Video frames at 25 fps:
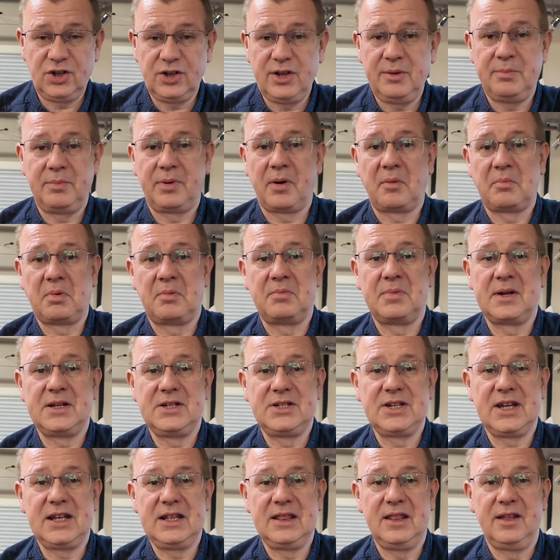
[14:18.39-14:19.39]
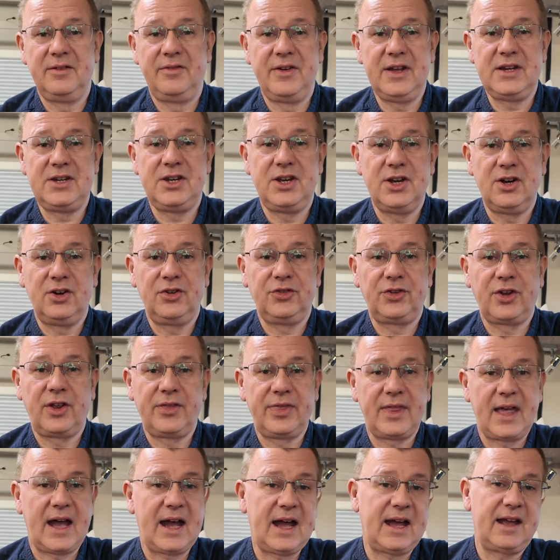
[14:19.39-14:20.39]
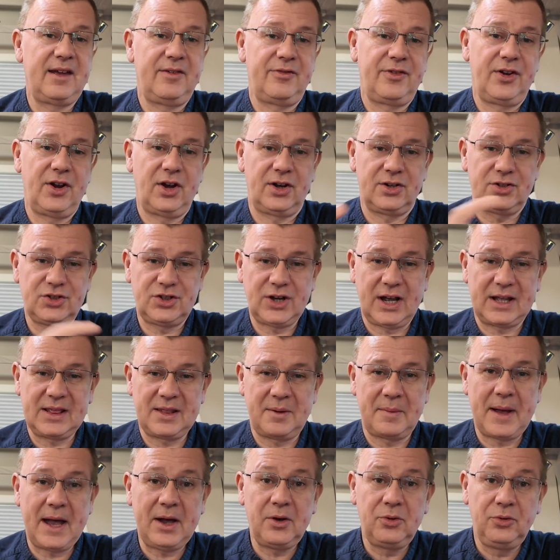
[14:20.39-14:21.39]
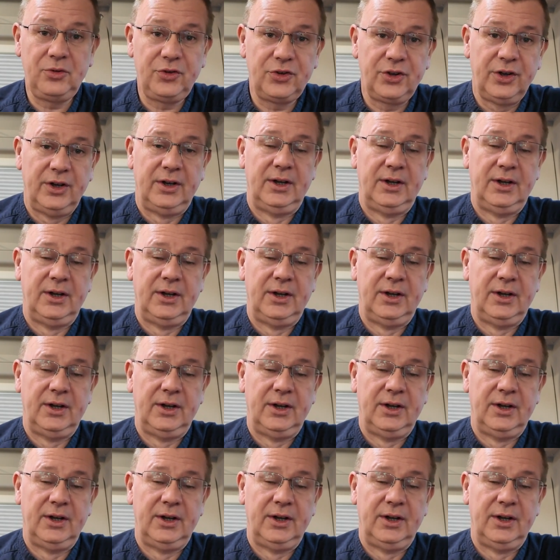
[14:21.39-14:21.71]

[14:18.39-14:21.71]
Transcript: You've probably seen the videos on that. If not, check them out.